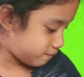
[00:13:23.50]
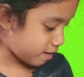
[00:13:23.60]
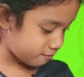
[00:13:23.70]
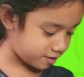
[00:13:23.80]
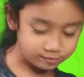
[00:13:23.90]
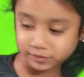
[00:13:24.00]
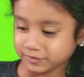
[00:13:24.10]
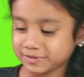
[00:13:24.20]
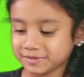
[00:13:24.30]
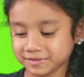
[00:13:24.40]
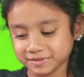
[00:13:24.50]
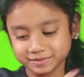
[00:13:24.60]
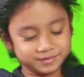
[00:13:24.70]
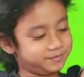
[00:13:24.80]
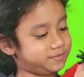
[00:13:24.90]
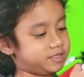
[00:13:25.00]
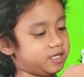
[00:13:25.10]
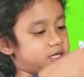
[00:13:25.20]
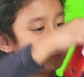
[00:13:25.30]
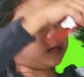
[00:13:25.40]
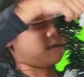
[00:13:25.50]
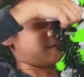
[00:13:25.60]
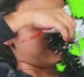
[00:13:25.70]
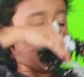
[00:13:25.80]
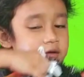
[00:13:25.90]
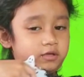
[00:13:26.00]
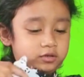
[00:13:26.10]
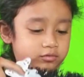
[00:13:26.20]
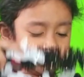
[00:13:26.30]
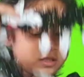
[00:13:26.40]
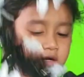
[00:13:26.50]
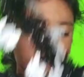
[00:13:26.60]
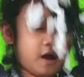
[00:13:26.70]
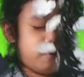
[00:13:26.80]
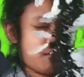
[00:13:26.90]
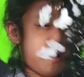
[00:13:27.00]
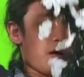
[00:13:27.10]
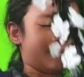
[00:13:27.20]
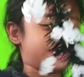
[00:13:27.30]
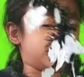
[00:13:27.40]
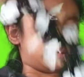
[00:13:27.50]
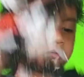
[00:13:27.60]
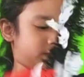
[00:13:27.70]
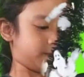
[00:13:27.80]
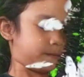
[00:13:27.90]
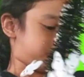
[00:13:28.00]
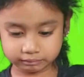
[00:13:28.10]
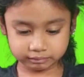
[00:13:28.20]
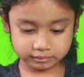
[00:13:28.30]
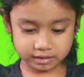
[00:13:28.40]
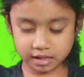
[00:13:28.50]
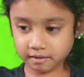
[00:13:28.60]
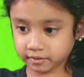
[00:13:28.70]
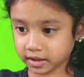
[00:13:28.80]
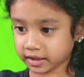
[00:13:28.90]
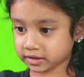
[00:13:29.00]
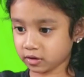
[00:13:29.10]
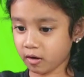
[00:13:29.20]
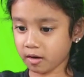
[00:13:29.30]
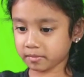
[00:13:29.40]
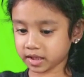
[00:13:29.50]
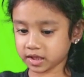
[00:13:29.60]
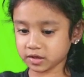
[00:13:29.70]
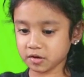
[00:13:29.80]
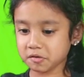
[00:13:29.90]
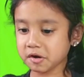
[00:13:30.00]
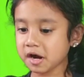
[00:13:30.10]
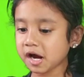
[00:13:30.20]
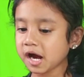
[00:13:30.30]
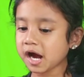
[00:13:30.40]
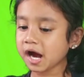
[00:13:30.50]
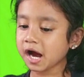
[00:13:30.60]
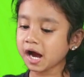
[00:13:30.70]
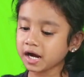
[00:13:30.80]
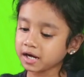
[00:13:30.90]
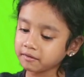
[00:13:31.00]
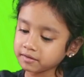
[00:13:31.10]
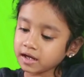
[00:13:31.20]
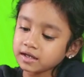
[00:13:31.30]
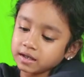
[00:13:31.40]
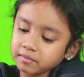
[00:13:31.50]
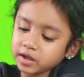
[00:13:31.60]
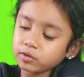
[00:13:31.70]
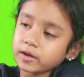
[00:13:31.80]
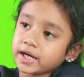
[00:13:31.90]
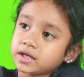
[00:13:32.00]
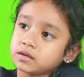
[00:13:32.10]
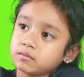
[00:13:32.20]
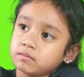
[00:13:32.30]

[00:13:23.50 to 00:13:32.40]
Mary Boo. Okay, now we twist it around, mommy. Everything's gonna be alright. Let me do it.